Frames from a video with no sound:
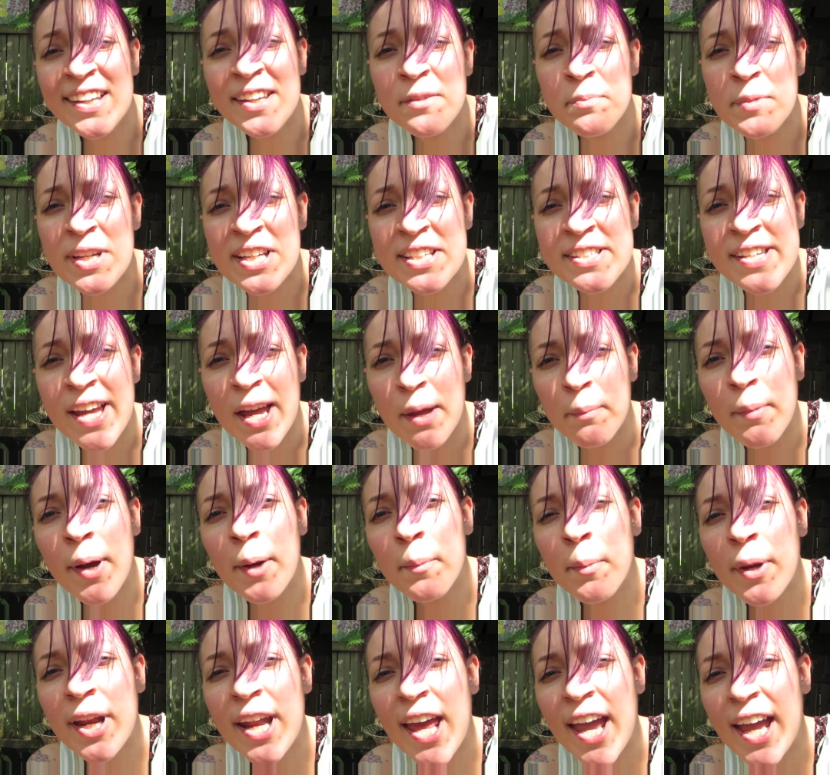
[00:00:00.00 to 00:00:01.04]
In the meantime,
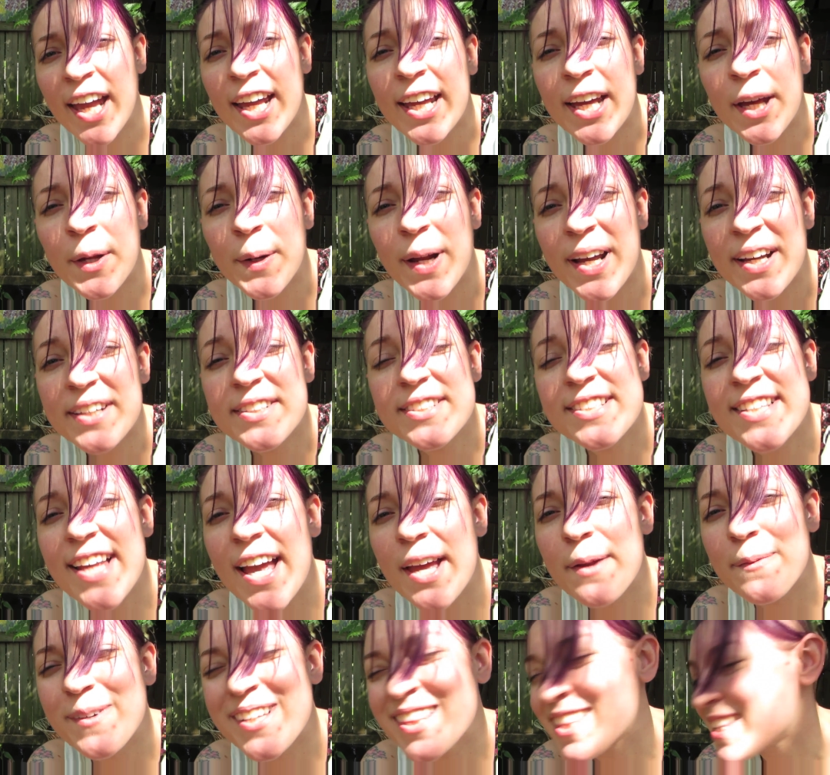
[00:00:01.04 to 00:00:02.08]
I'm gonna hang out
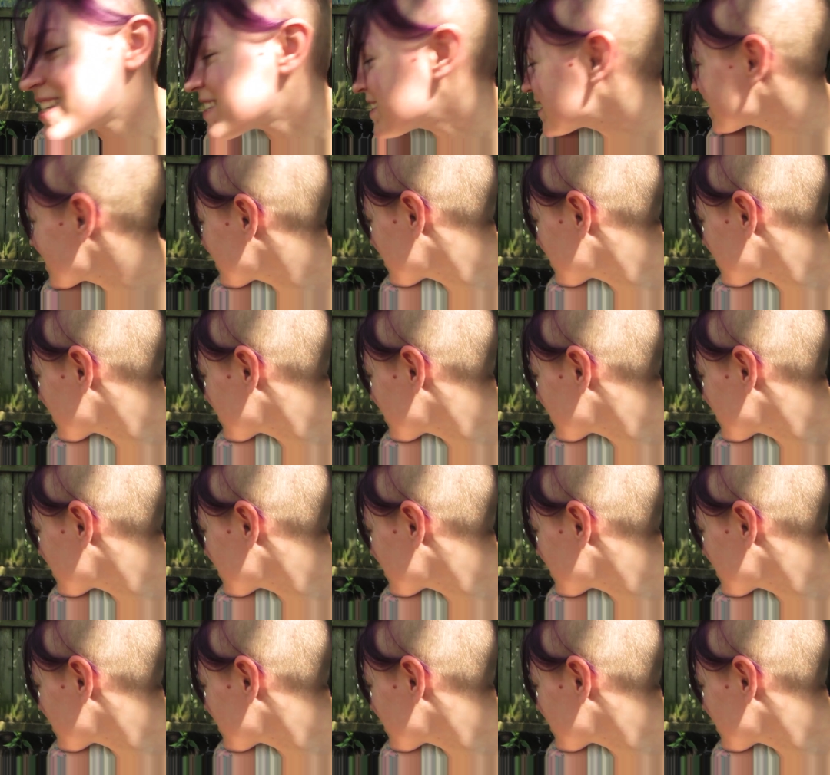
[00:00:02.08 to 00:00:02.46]
outside with this